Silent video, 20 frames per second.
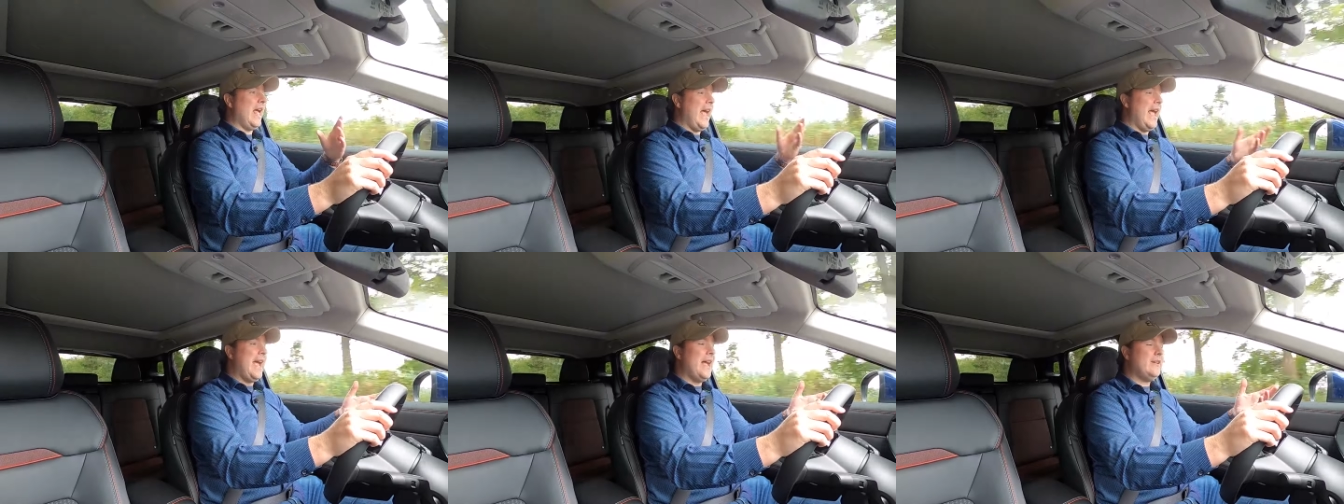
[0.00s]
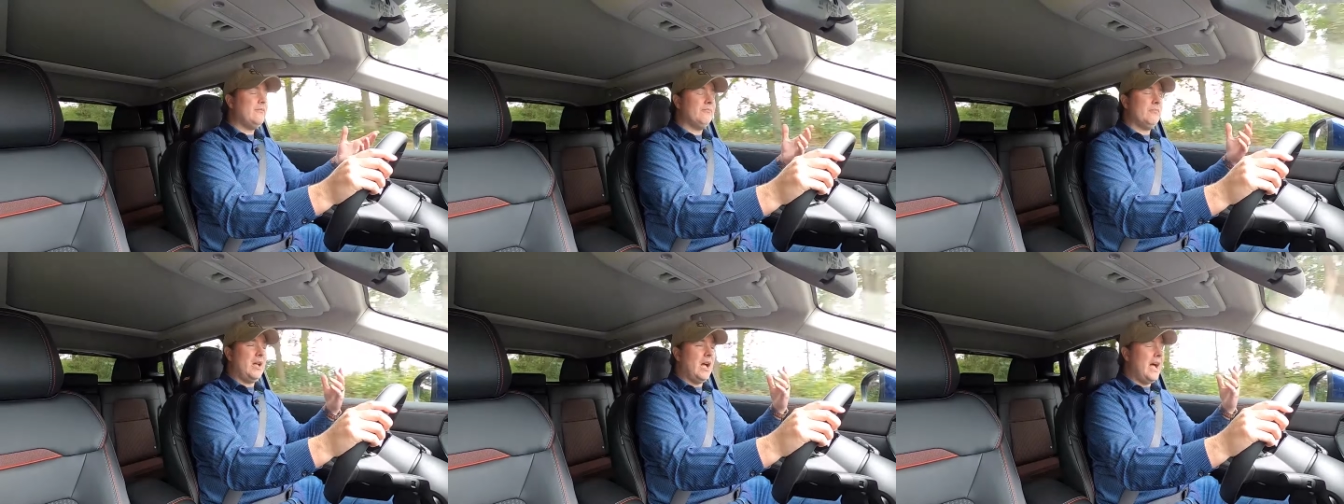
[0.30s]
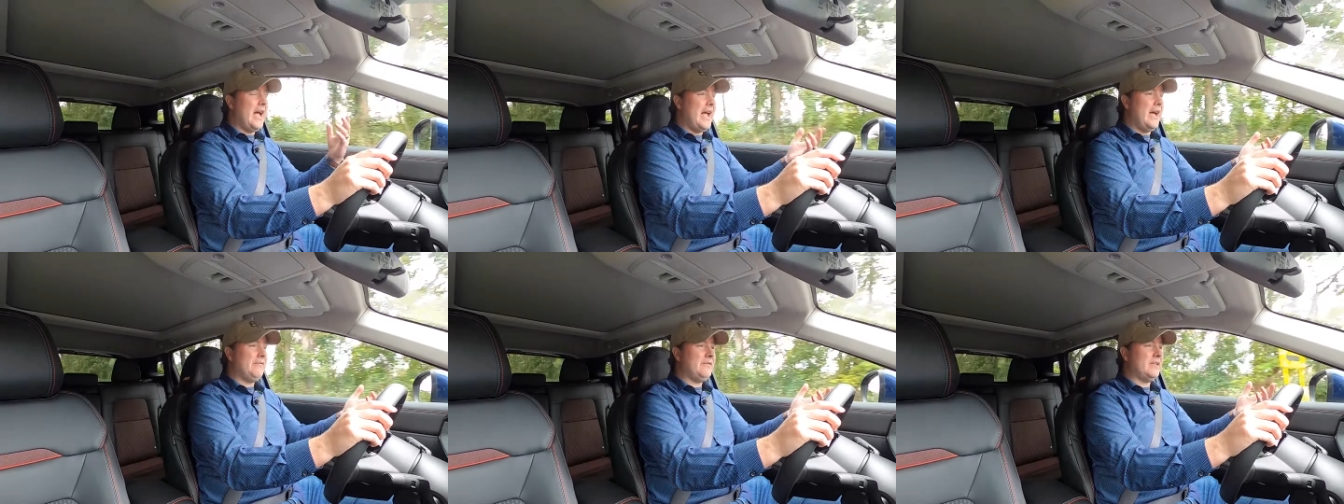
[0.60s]
And
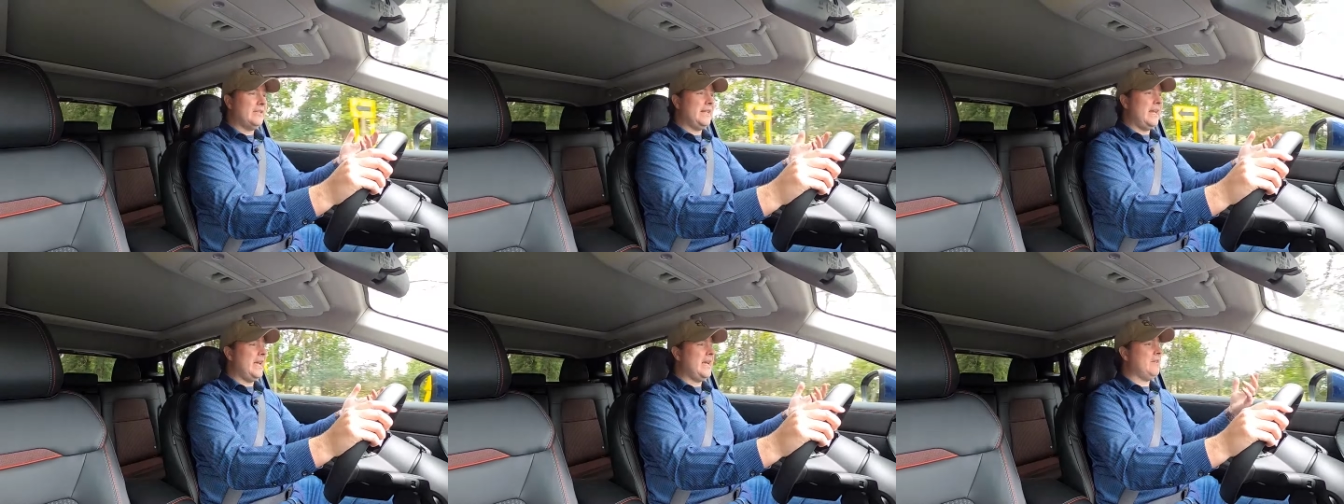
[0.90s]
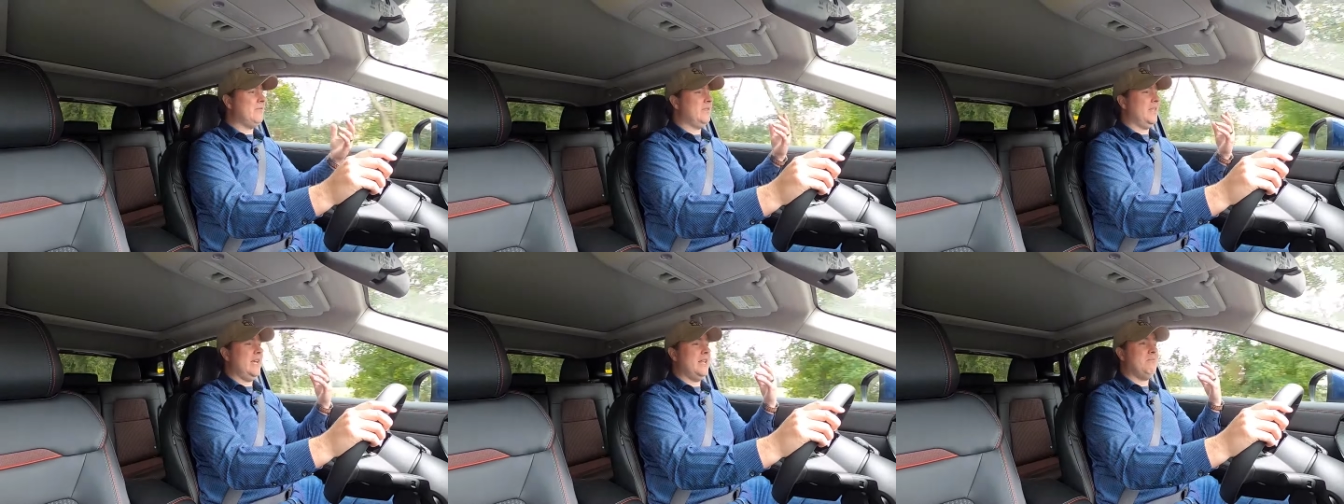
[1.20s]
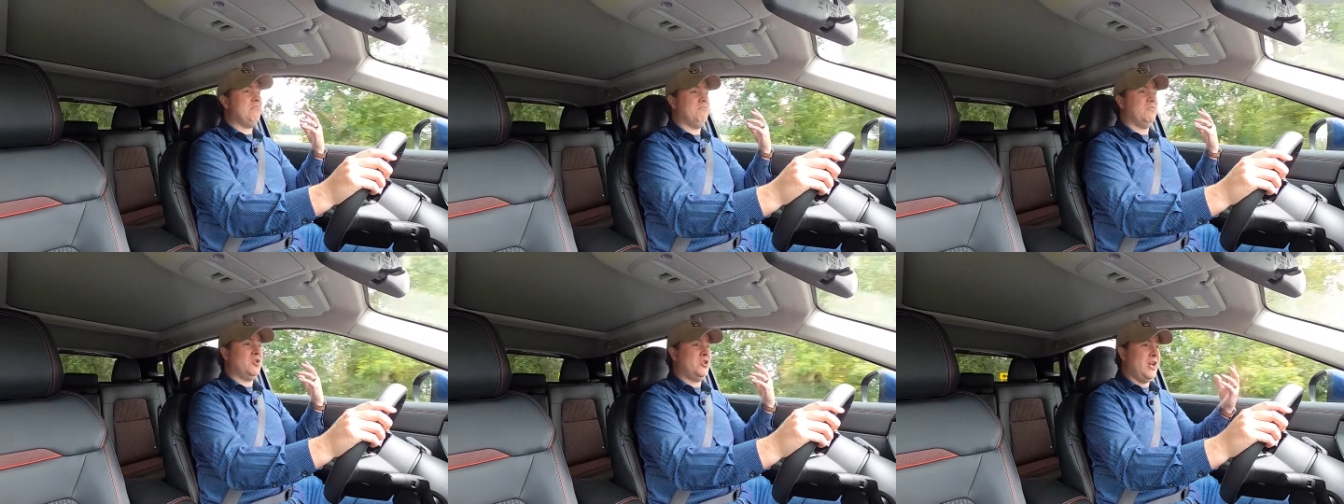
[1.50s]
I have to say
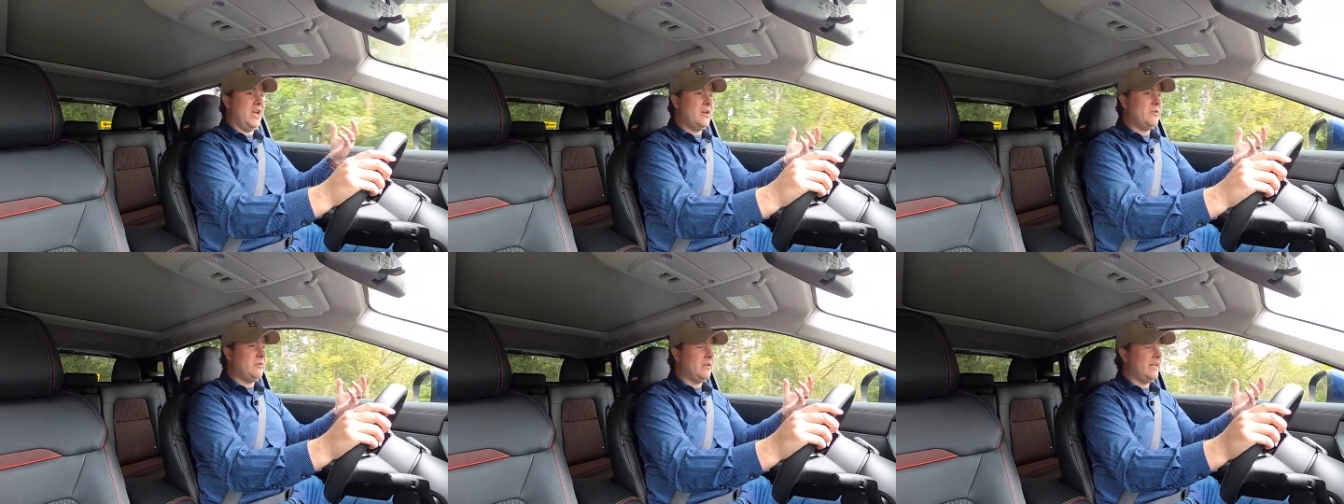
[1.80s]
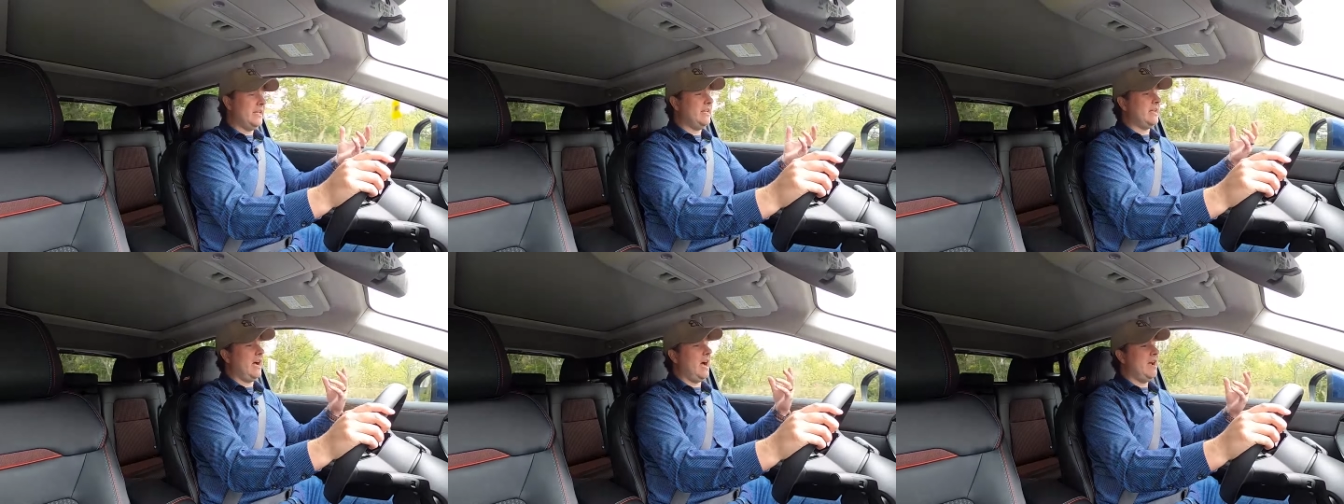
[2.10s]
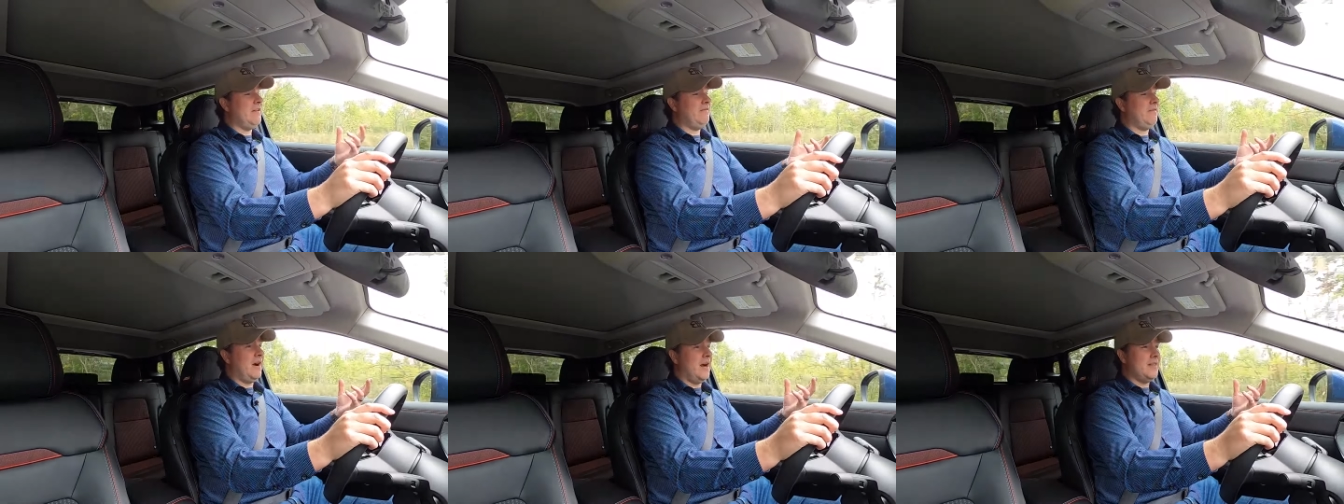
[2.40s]
that generally,
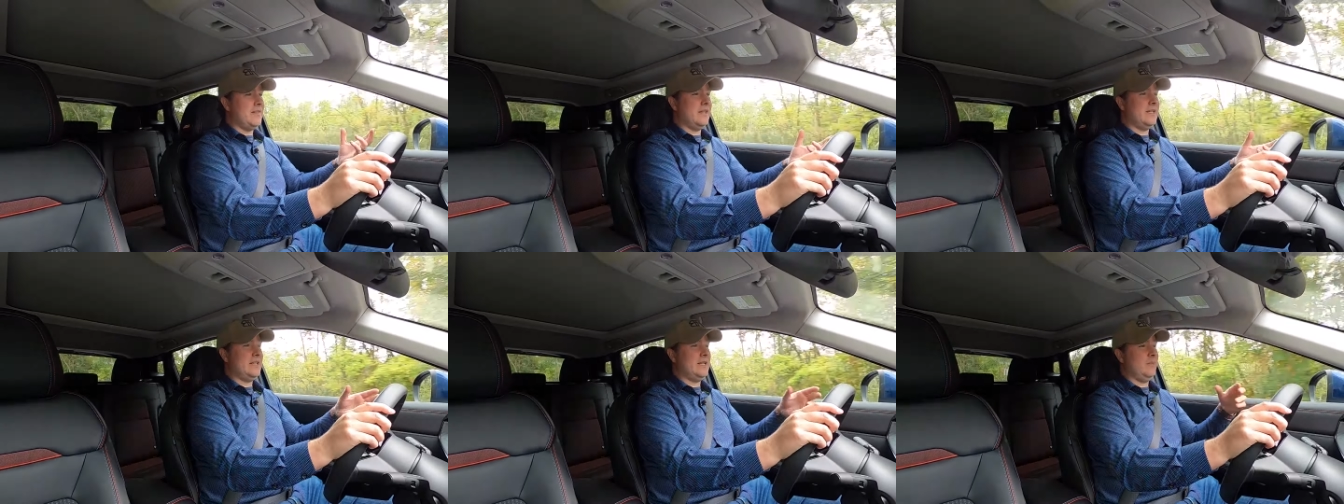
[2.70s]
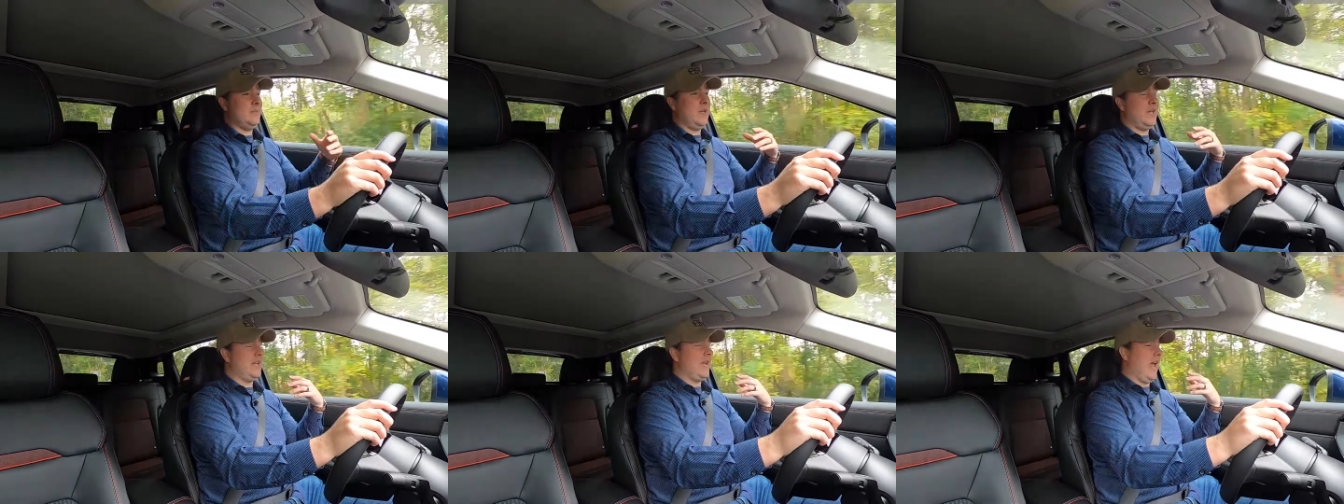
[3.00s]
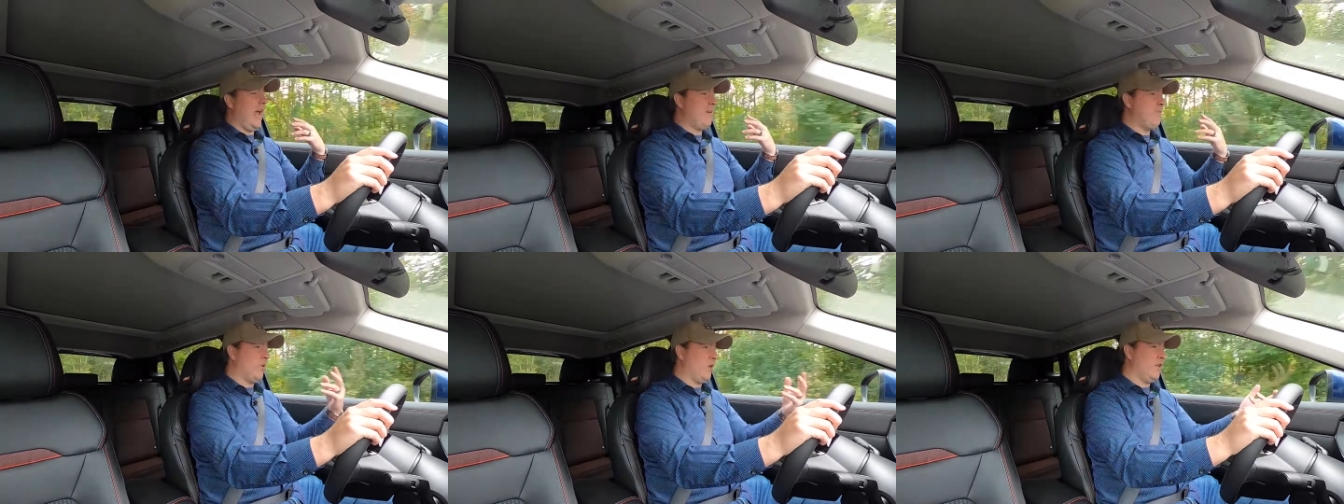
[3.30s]
I find this to be
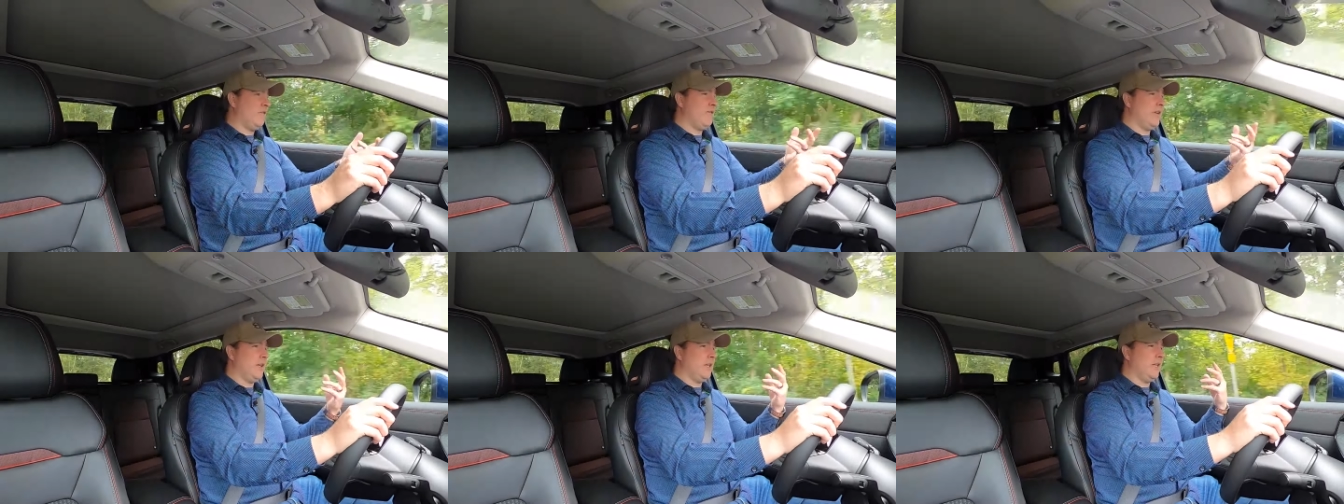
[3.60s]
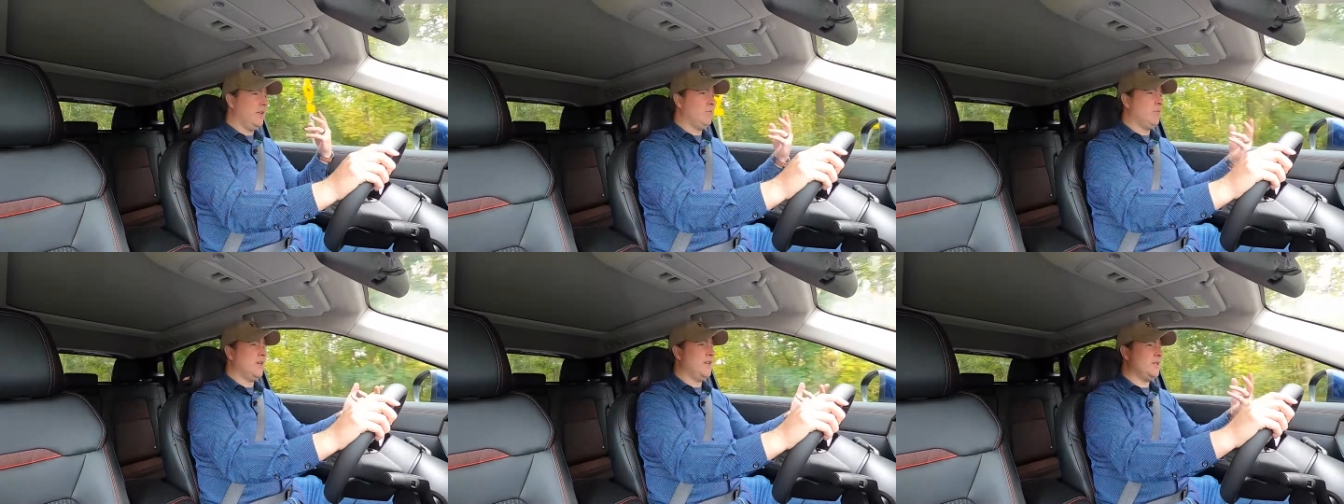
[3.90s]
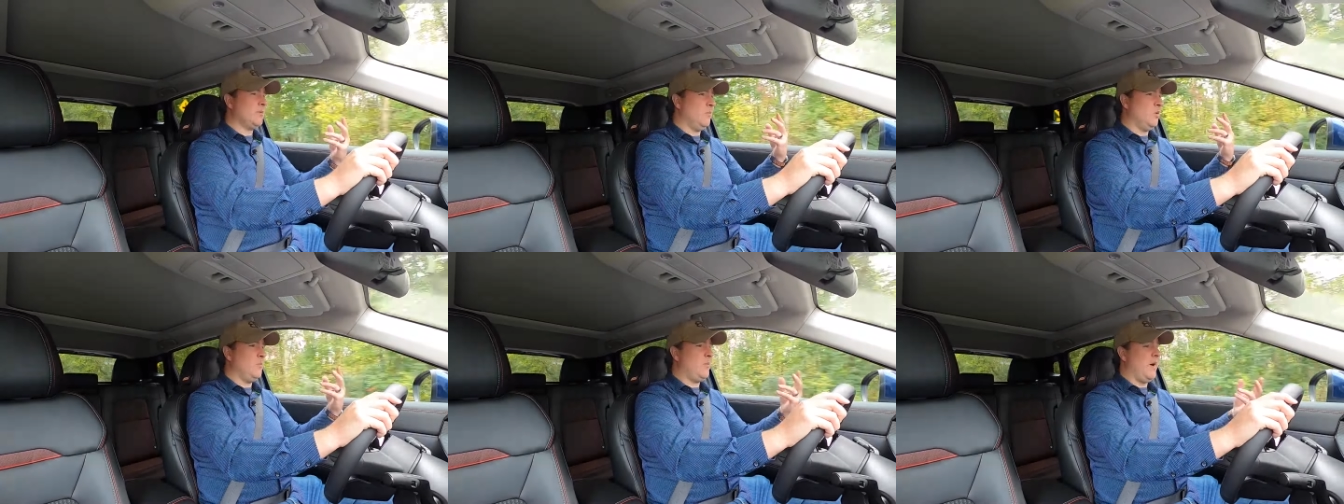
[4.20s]
a perfectly reasonable